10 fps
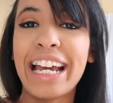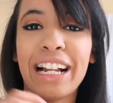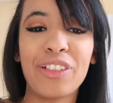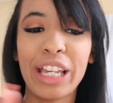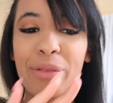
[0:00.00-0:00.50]
and
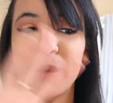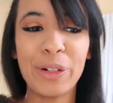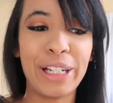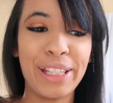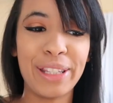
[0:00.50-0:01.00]
I'll get
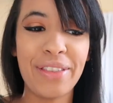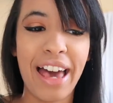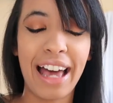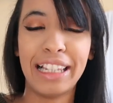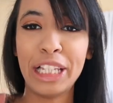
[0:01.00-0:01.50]
more into
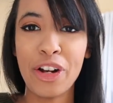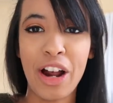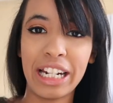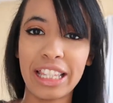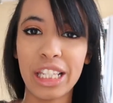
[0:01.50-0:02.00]
that later
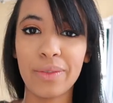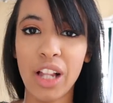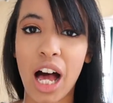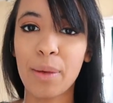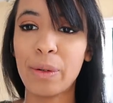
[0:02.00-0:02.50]
on in this
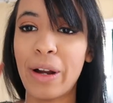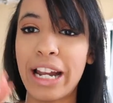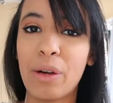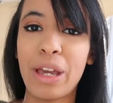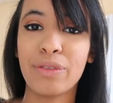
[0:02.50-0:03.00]
vlog but right
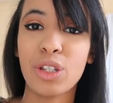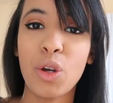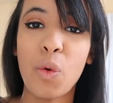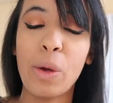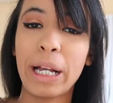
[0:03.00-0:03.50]
now we have to
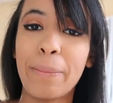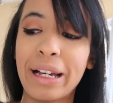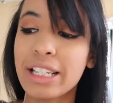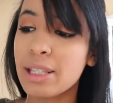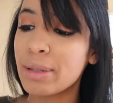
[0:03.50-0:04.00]
go wake up my
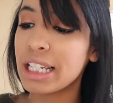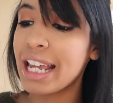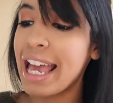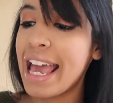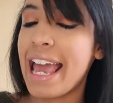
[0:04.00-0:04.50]

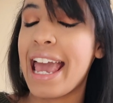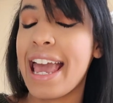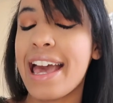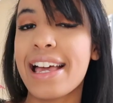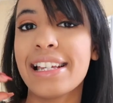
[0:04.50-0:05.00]
husband
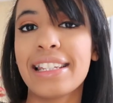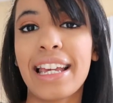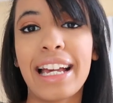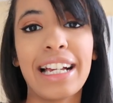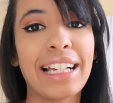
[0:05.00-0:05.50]
and
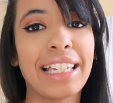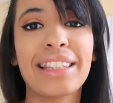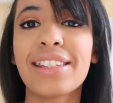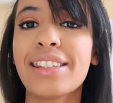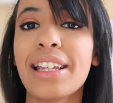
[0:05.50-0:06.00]
get
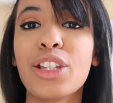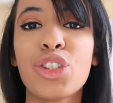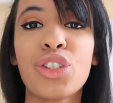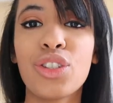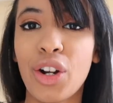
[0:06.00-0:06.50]
this day
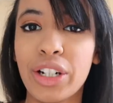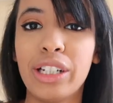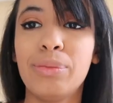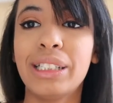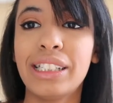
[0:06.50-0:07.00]

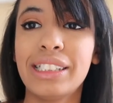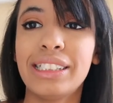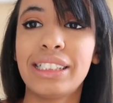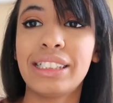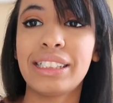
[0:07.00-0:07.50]
started because
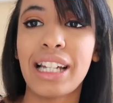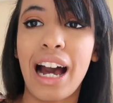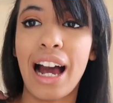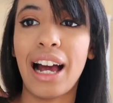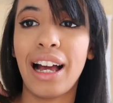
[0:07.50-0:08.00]

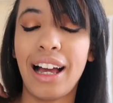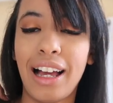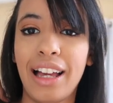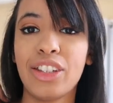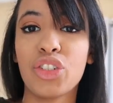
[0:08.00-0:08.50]

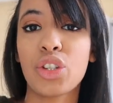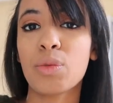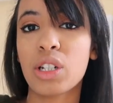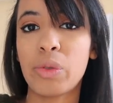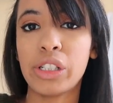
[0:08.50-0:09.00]
ah, there's so
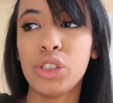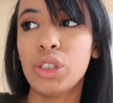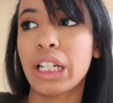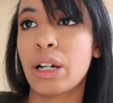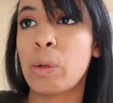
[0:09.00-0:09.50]
much I want to do
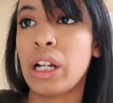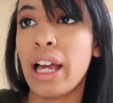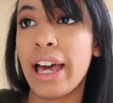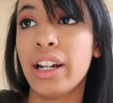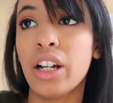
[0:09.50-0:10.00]
like I want
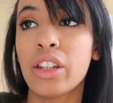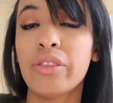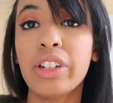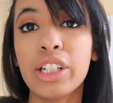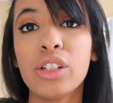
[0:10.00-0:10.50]
to edit other
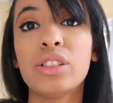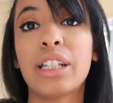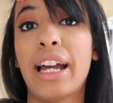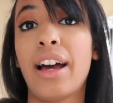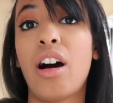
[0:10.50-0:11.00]
videos
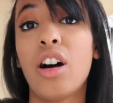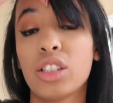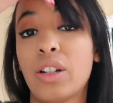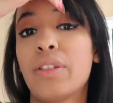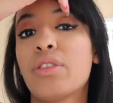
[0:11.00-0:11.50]
I
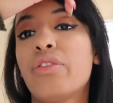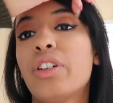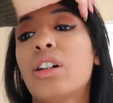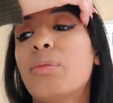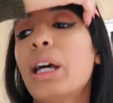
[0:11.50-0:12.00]
also have to
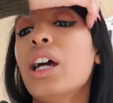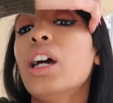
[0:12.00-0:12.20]
film